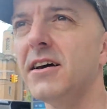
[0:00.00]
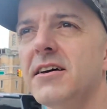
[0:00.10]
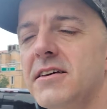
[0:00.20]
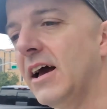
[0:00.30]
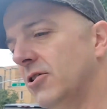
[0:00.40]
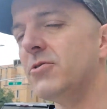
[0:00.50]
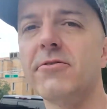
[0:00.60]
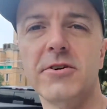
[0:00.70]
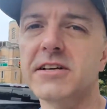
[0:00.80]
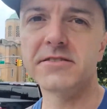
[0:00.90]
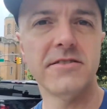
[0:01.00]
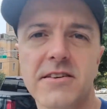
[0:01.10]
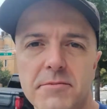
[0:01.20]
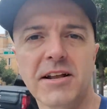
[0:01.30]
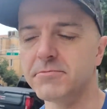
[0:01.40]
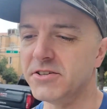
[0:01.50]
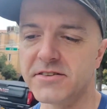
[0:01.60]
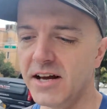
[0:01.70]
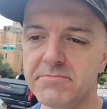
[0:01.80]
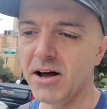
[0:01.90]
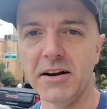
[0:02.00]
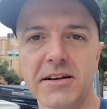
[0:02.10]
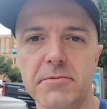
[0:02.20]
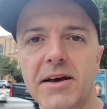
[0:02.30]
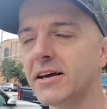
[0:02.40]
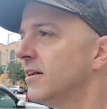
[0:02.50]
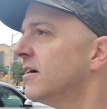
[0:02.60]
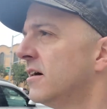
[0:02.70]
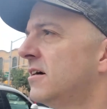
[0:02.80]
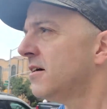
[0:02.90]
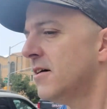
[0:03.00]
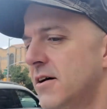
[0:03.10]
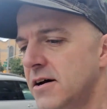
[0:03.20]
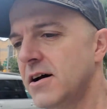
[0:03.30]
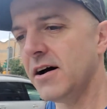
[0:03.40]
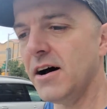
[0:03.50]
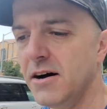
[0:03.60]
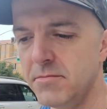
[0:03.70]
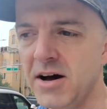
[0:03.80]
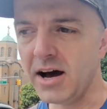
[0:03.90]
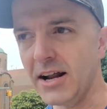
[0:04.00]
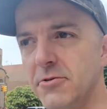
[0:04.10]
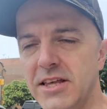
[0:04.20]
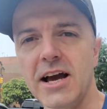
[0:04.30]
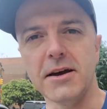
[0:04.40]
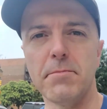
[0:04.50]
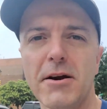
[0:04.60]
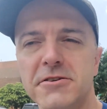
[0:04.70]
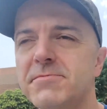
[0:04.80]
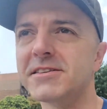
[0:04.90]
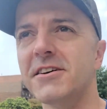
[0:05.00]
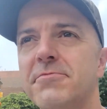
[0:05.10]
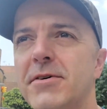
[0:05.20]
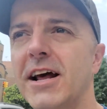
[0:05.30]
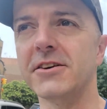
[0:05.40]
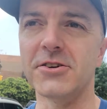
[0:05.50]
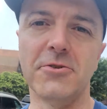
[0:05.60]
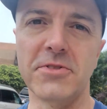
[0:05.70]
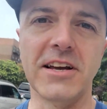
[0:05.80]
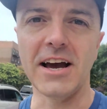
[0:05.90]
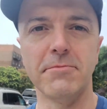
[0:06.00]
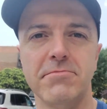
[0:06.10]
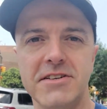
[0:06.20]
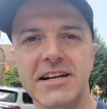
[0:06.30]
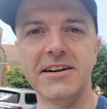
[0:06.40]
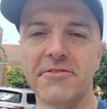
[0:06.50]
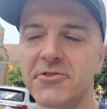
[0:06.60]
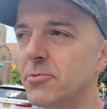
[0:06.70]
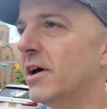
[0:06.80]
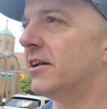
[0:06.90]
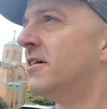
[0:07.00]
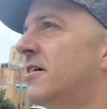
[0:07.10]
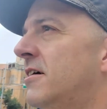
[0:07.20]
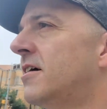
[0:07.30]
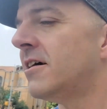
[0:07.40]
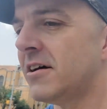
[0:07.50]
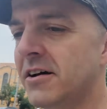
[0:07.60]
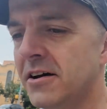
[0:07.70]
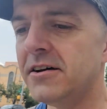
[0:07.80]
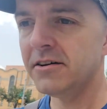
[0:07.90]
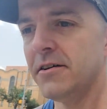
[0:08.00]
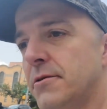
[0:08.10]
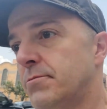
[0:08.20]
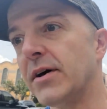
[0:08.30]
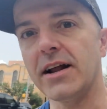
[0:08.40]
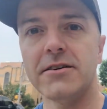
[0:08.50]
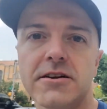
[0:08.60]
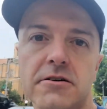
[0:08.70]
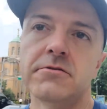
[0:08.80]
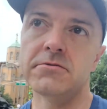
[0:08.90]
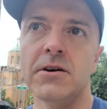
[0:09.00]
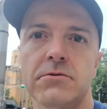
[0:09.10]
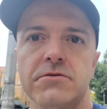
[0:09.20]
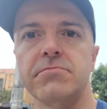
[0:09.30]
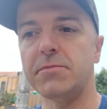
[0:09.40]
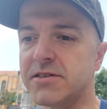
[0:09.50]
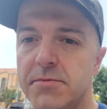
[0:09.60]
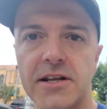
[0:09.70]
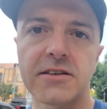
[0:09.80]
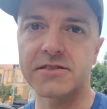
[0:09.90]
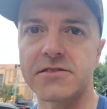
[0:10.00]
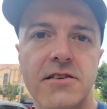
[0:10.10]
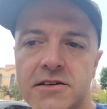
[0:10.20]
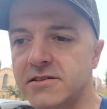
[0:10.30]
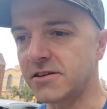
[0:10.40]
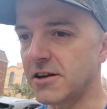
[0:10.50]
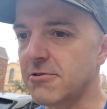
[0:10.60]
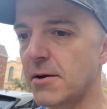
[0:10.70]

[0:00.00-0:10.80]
yeah, whoever it is, I mean, I'm not gonna make it. I don't think I embarrassed myself, but I also don't think I did enough to win. But I don't know, who knows? Maybe somebody else is gonna crap